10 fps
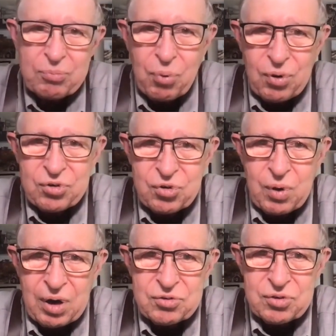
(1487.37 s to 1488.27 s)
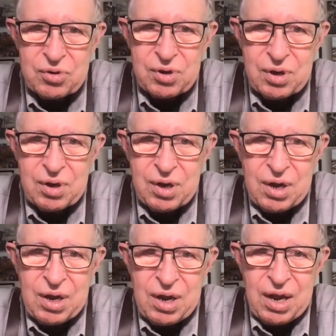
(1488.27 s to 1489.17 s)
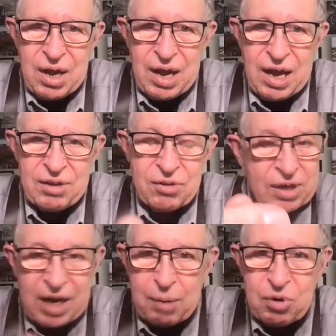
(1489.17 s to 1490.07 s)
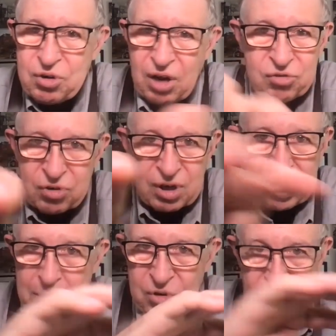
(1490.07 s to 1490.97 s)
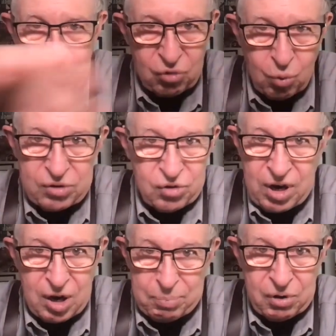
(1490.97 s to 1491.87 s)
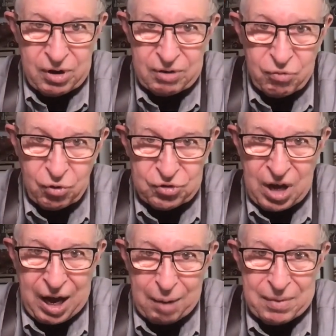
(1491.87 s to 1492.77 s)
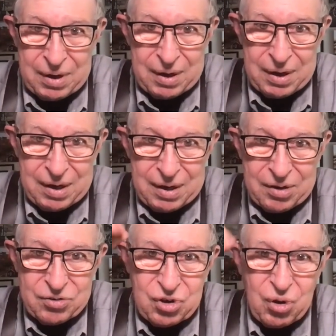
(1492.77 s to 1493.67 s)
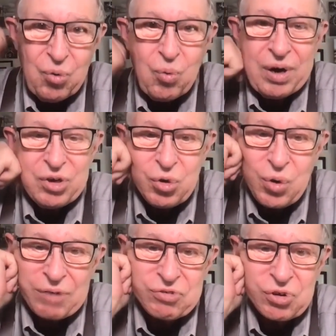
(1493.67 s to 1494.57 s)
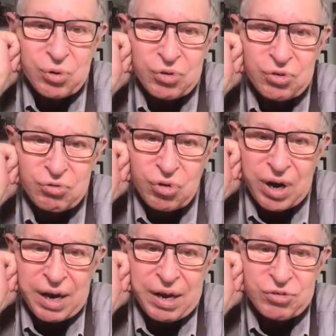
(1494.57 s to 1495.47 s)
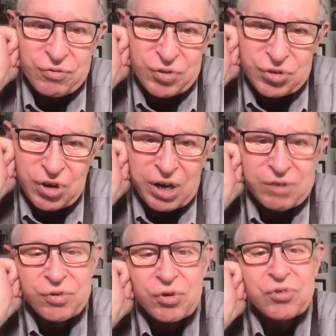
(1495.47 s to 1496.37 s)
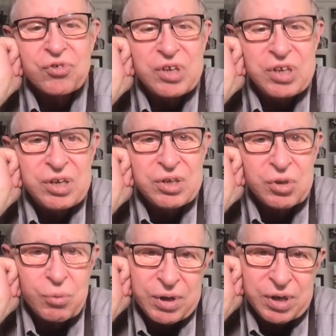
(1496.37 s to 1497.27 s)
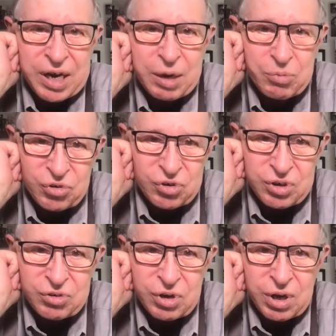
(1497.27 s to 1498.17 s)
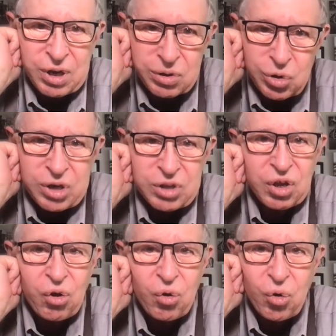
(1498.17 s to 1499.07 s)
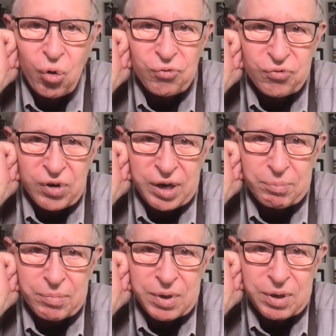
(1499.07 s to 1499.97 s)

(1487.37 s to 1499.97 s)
important to us. The camera doesn't. The camera sees what's there, period, full stop. So what you have to do is try as a photographer to see the way the camera sees. Look at the whole frame.